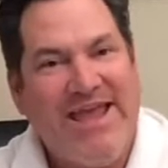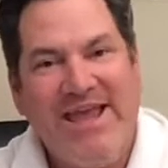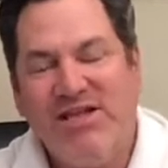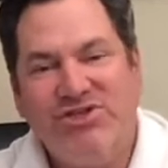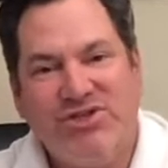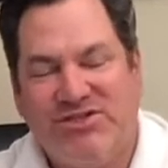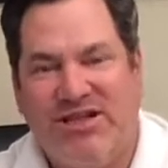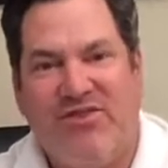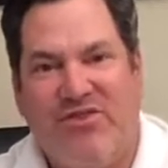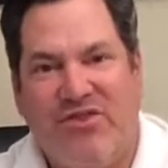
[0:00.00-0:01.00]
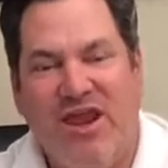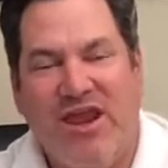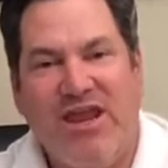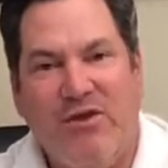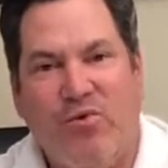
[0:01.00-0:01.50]
He just didn't think
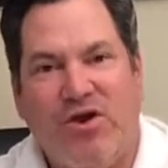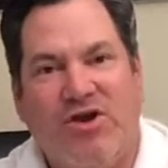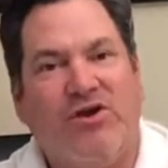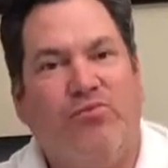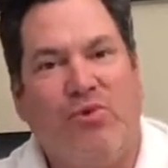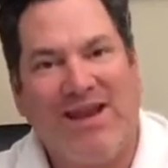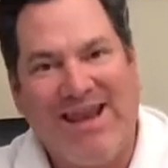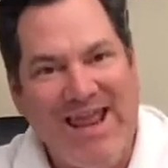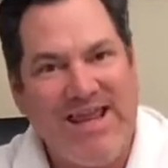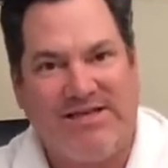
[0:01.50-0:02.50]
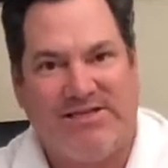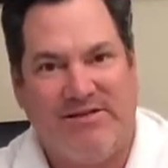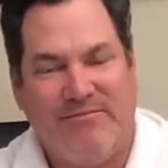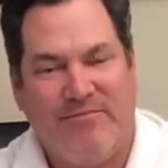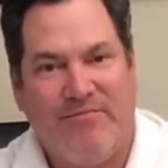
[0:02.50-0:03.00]
anyone could relate
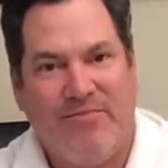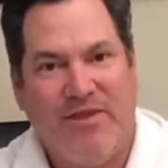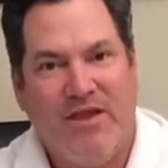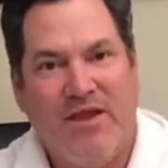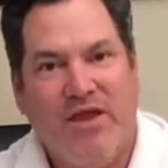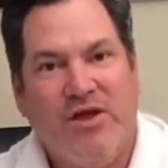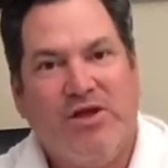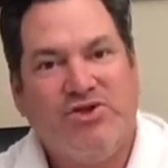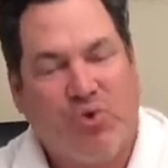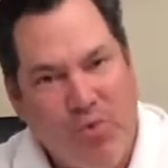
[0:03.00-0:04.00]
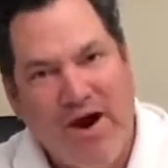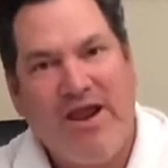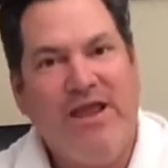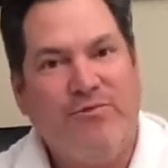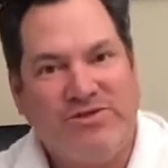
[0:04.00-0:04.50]
to where
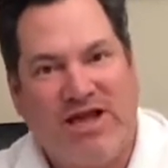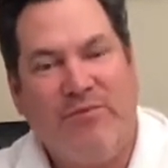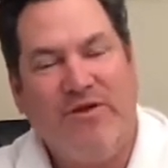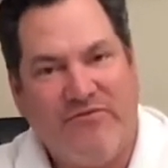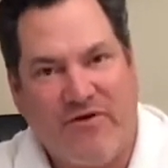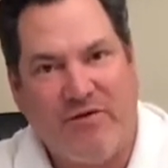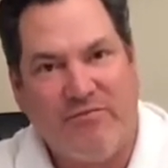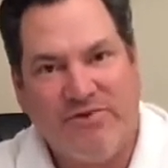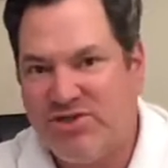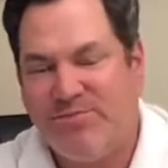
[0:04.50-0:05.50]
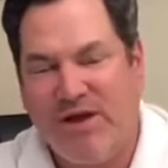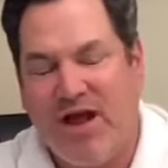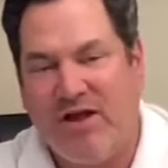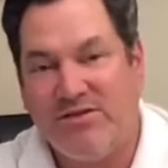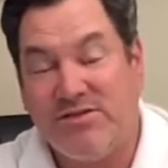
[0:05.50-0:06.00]
he was coming from. Just
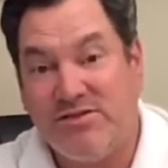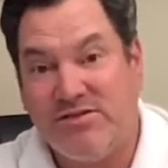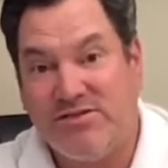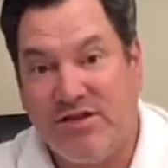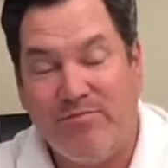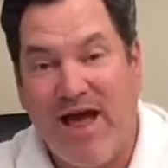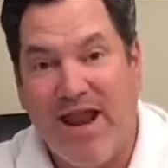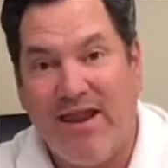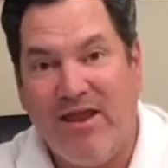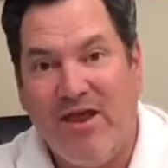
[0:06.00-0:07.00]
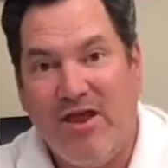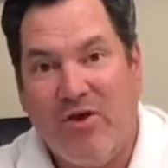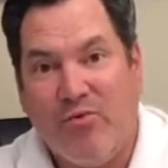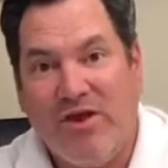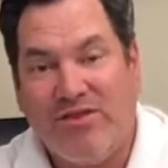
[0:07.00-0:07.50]
because somebody
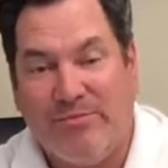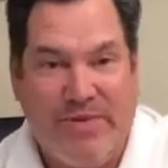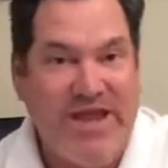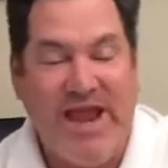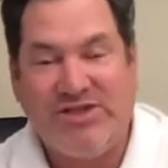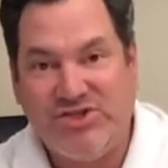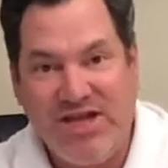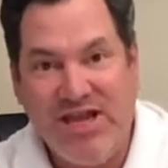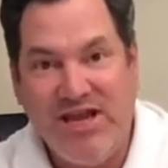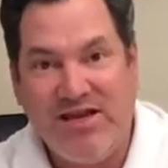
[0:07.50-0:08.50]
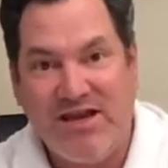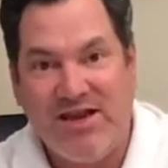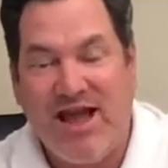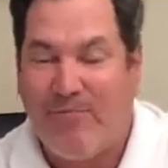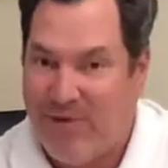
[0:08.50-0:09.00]
with a PhD did
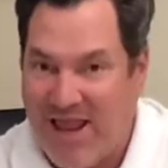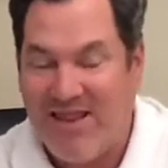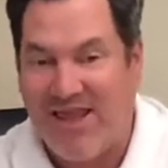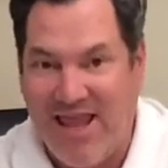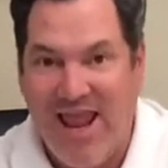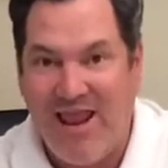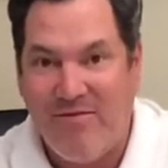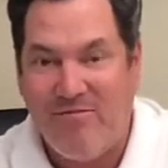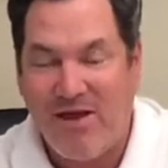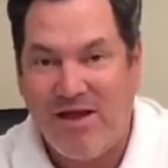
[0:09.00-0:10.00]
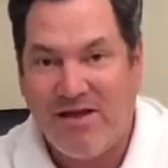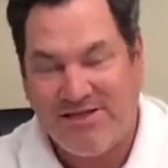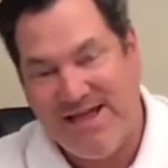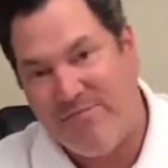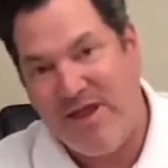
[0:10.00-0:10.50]
not play the game, does
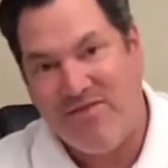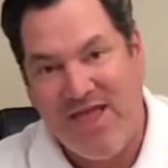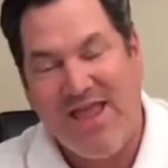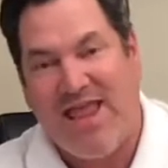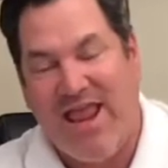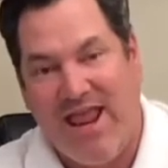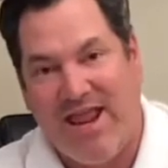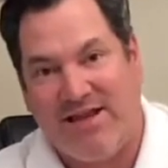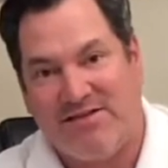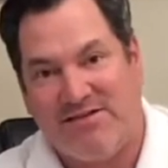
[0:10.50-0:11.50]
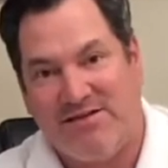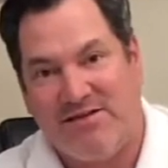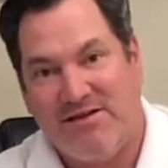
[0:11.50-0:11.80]
that mean they can't